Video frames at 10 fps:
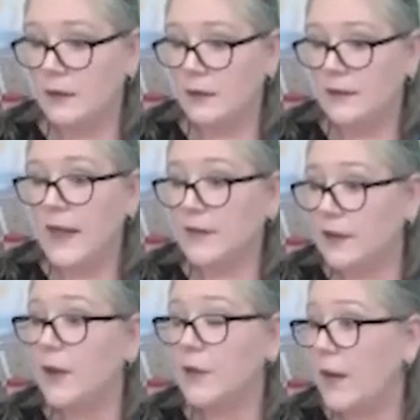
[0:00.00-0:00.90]
That's
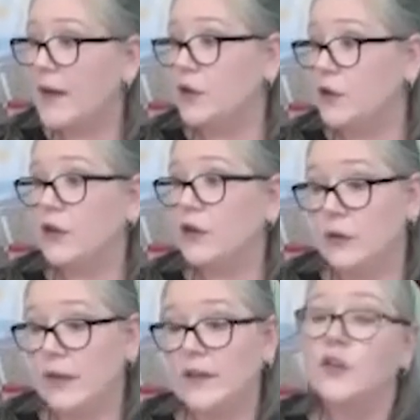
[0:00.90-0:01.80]
another way that you could
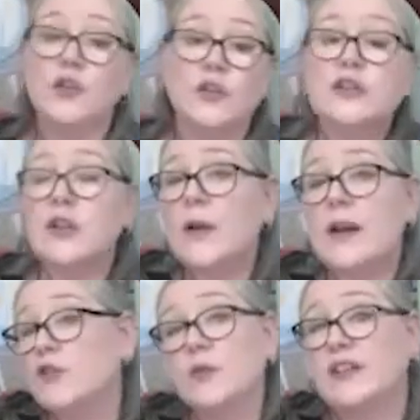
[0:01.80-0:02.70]
do this. You just don't
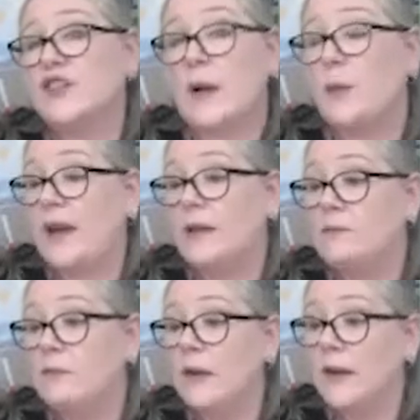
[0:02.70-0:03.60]
have a switch that way.
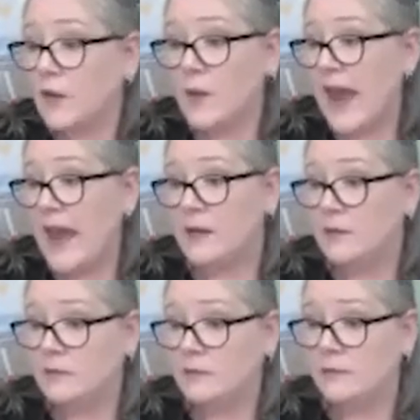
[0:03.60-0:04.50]
And that's okay.
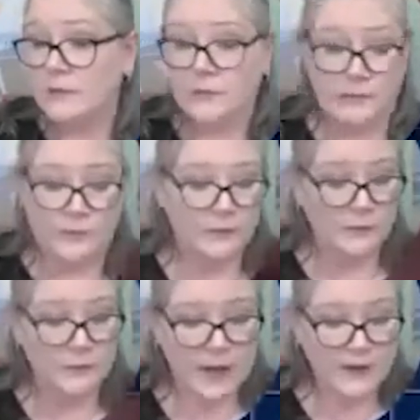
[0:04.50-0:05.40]

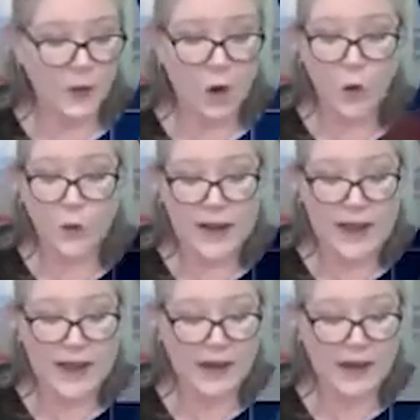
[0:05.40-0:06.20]
That's okay.